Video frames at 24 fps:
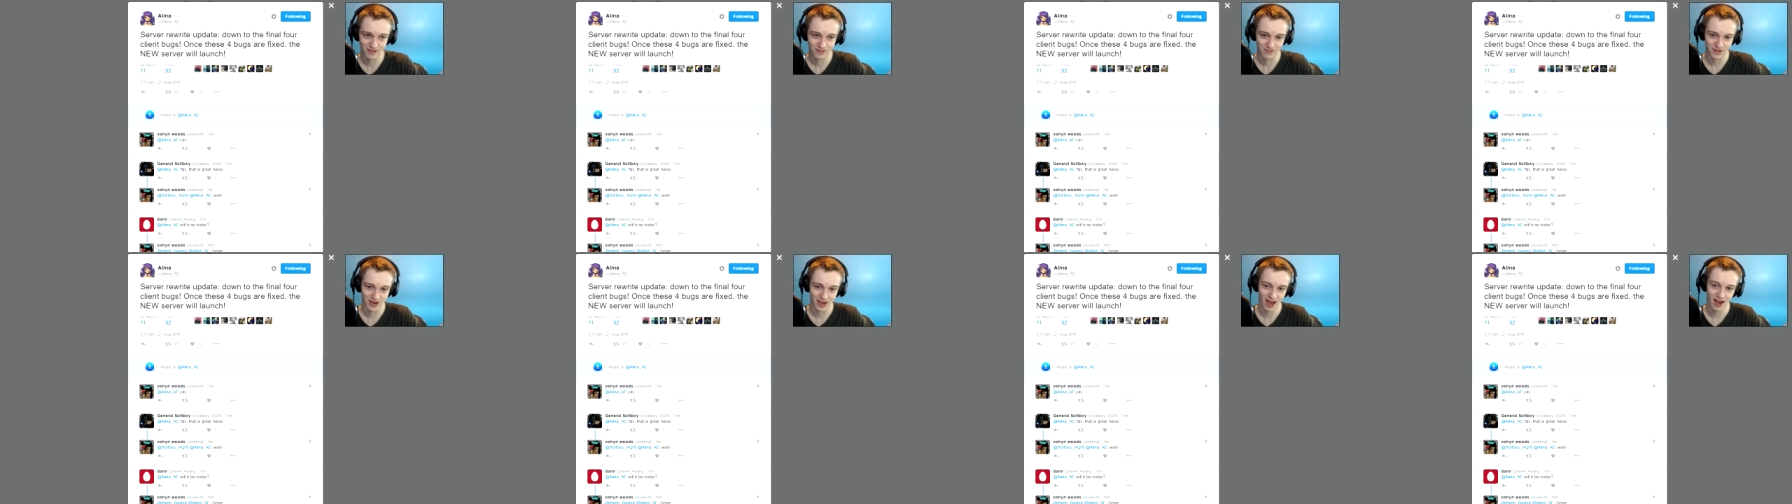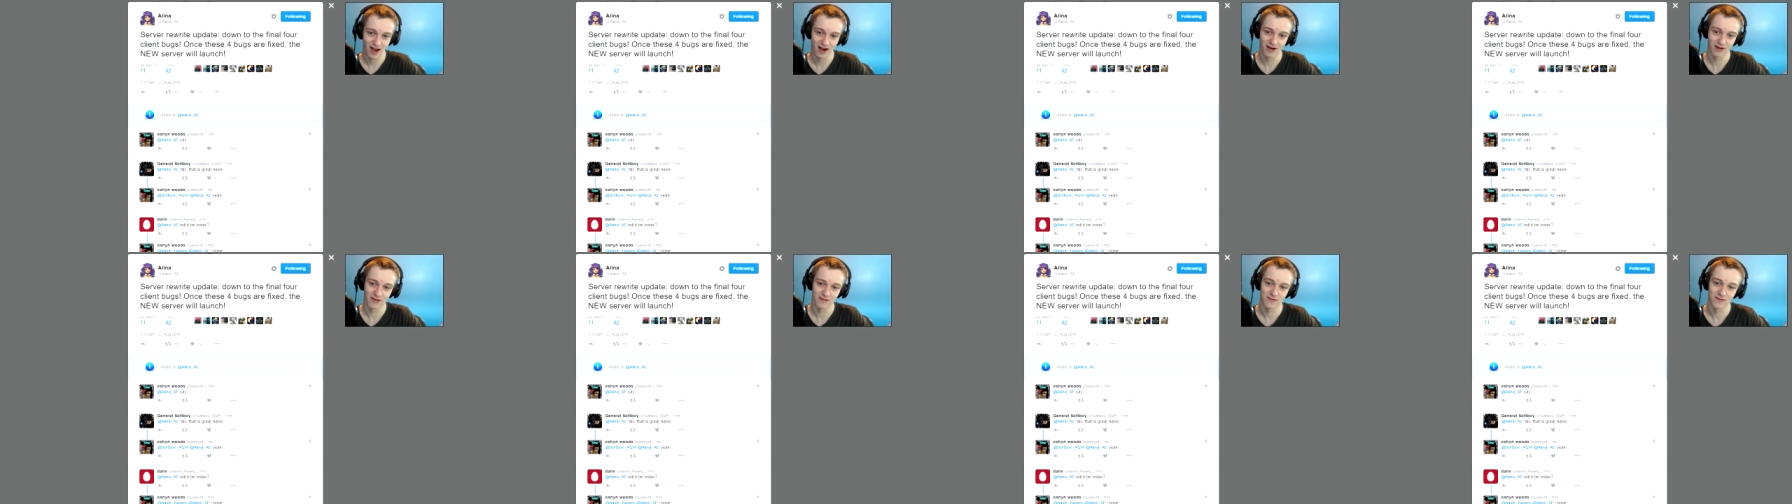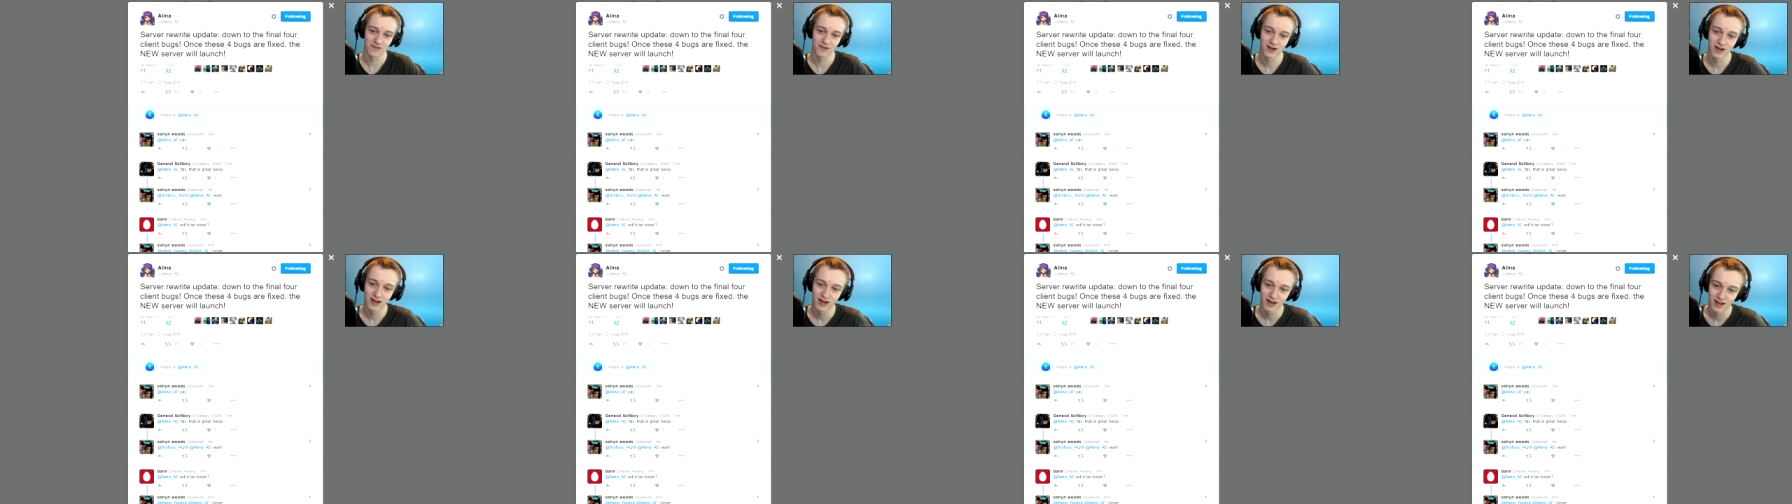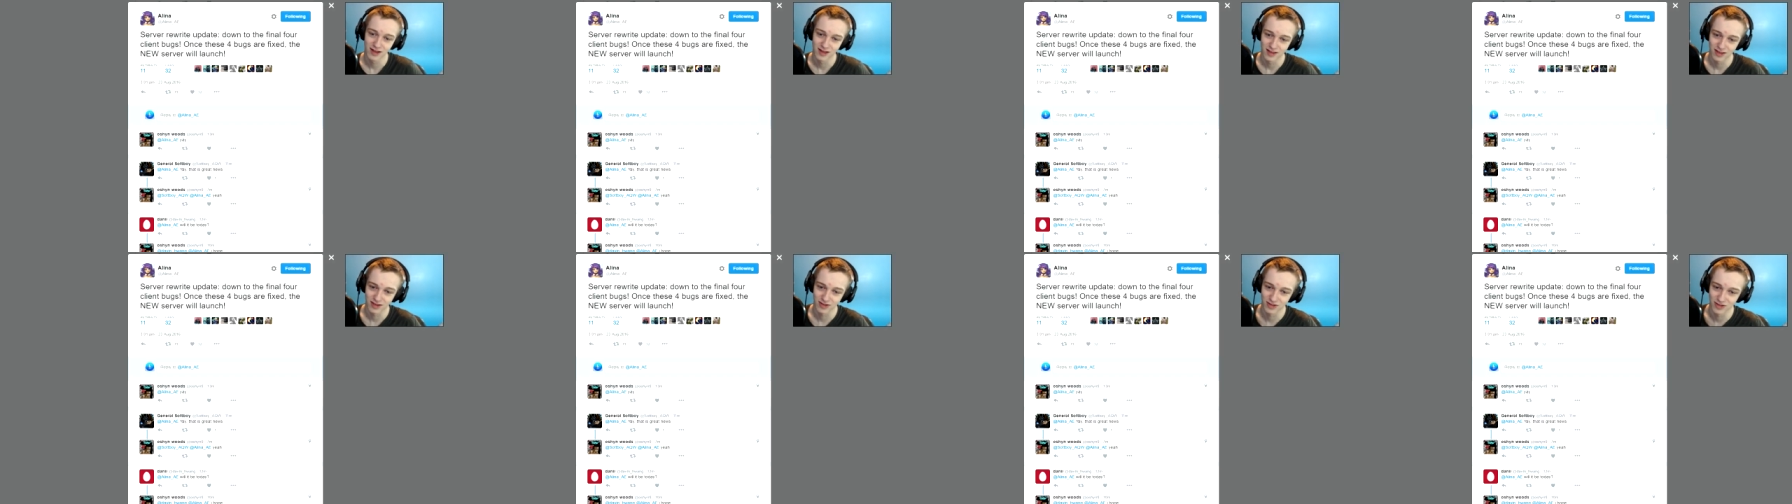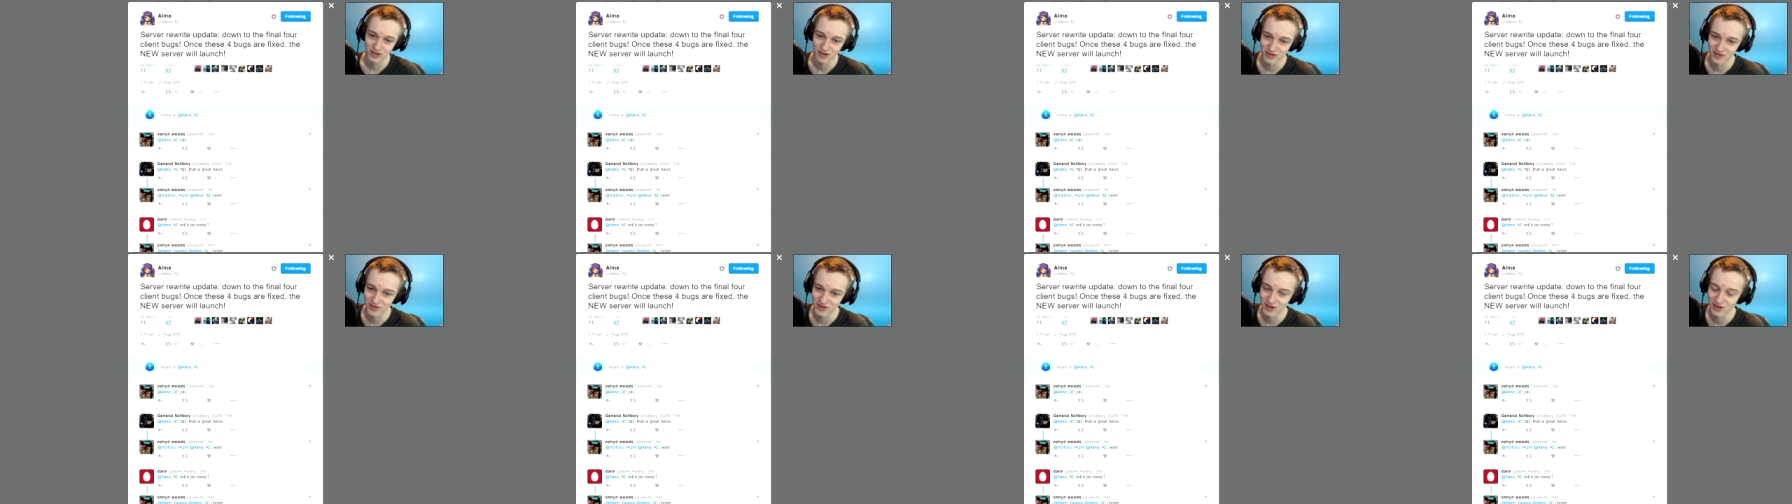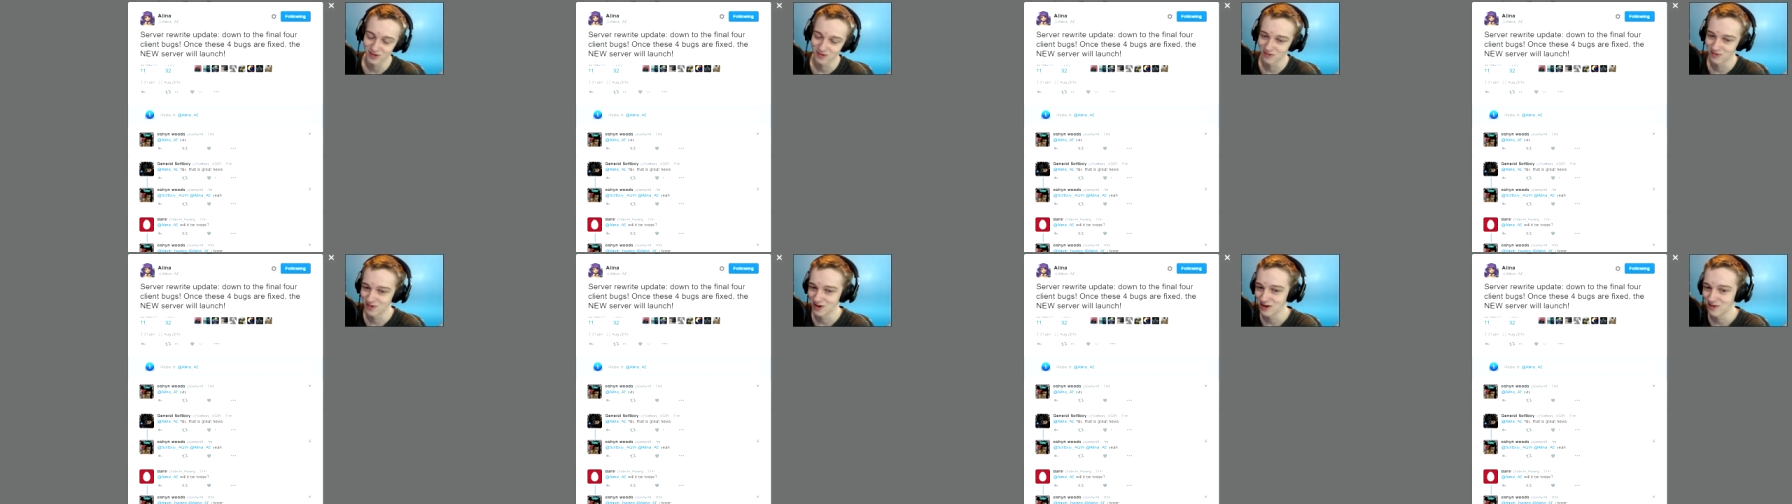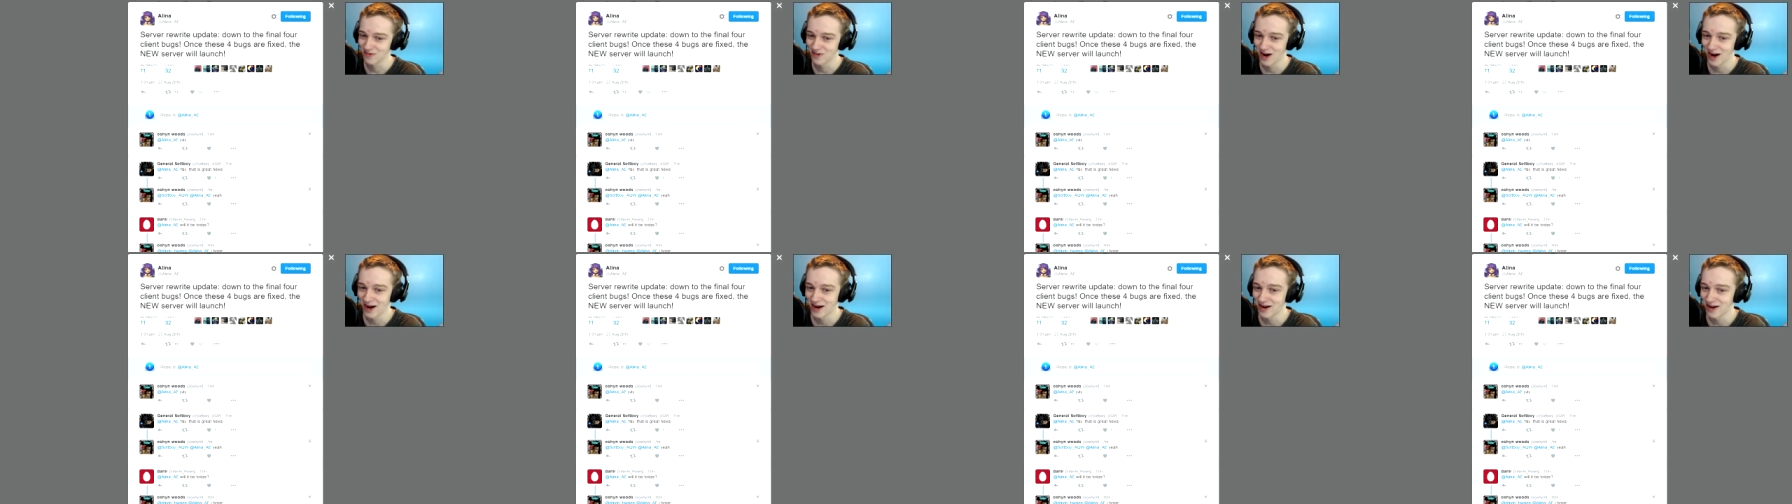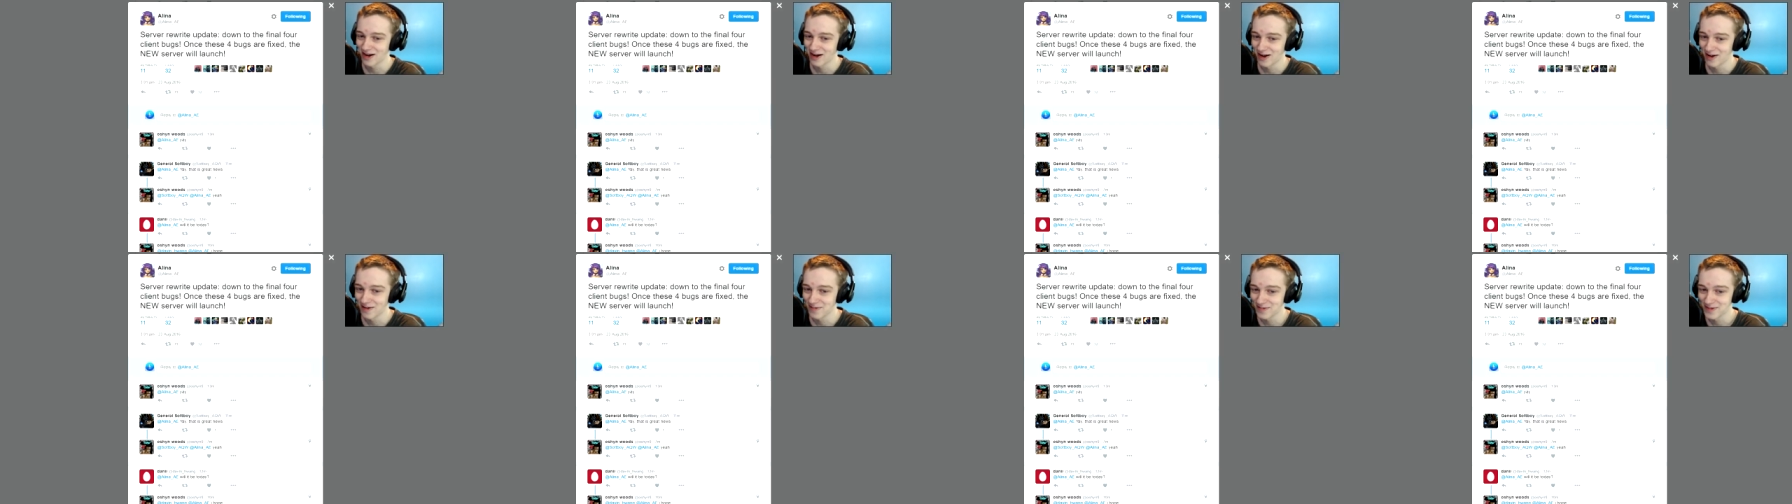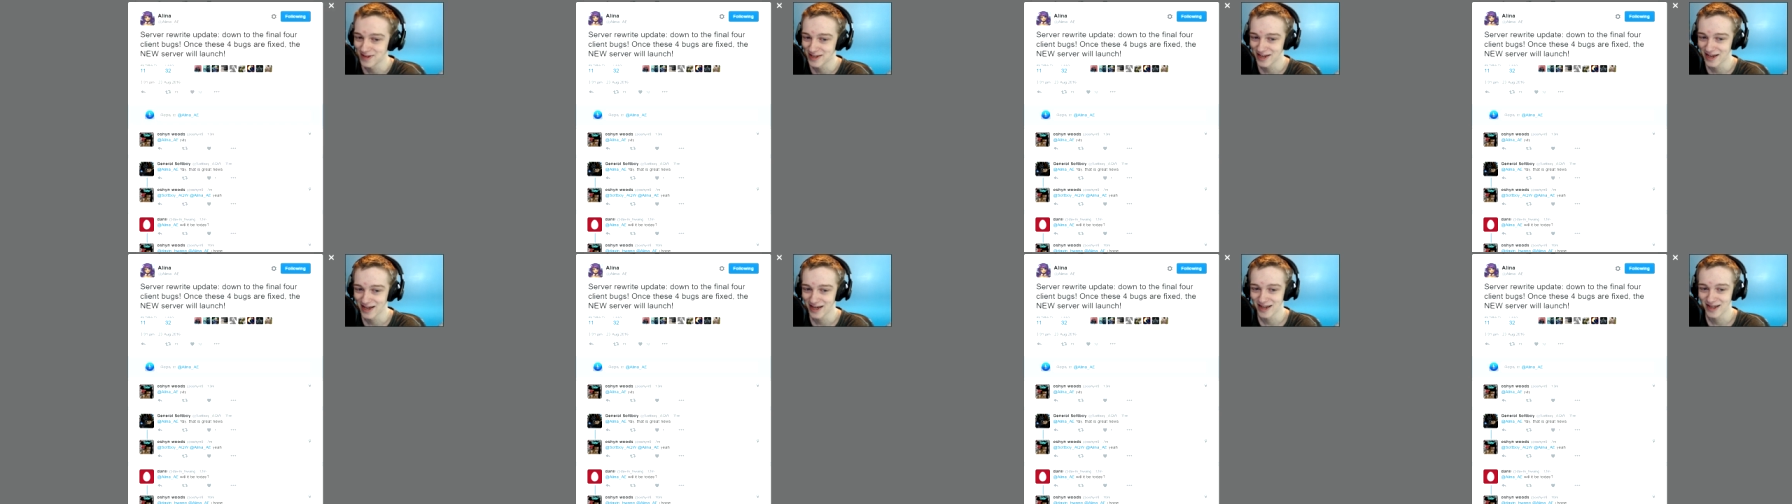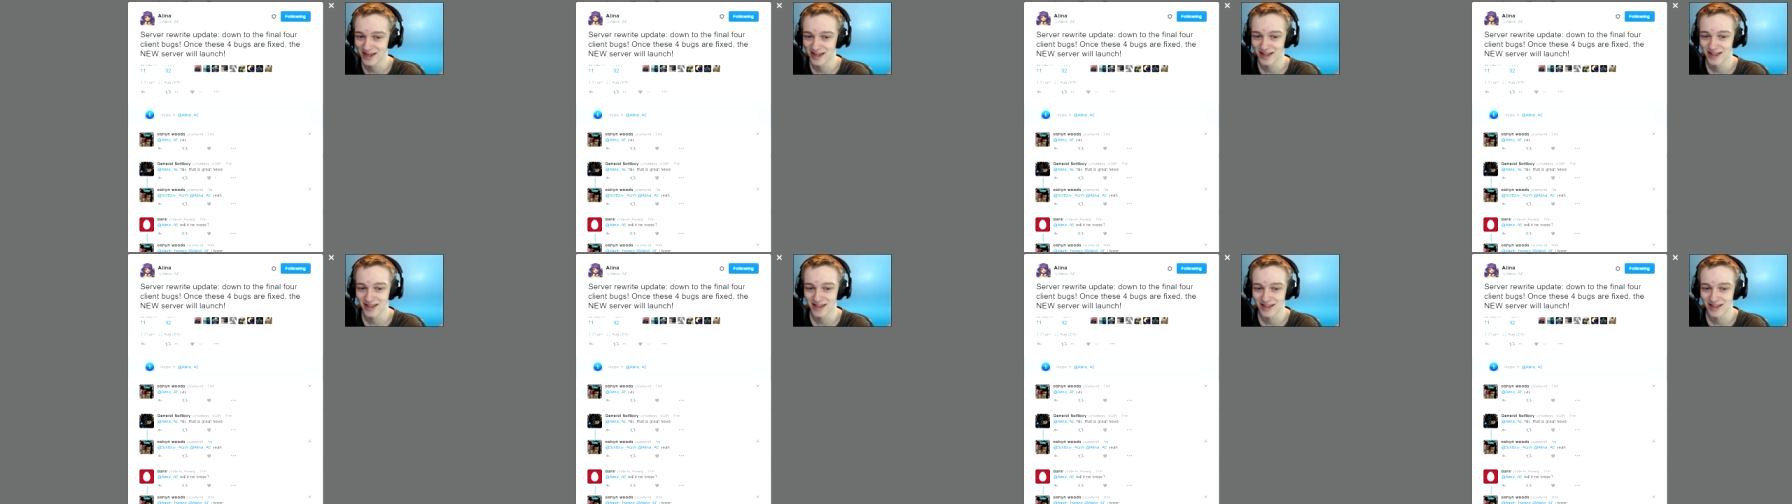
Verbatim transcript: we have the server rewrite update